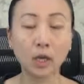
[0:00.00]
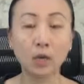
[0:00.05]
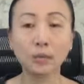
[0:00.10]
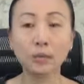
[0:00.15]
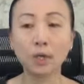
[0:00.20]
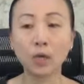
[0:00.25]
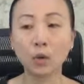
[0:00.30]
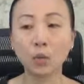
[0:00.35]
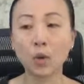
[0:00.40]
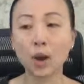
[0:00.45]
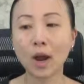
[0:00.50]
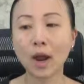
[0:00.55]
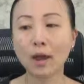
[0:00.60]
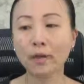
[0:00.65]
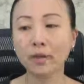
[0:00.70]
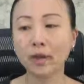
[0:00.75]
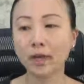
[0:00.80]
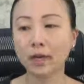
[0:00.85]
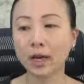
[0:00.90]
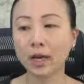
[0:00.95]
Be aware
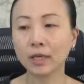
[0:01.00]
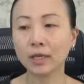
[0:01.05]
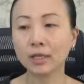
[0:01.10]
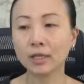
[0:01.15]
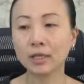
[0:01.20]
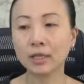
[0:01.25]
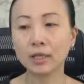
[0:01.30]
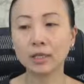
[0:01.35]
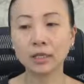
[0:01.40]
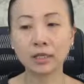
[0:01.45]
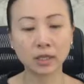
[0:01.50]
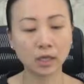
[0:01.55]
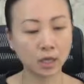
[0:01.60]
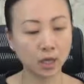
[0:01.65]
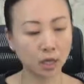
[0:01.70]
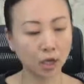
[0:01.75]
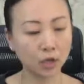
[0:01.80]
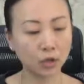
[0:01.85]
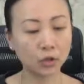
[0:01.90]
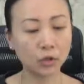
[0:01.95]
that editors
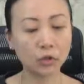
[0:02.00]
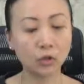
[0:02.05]
do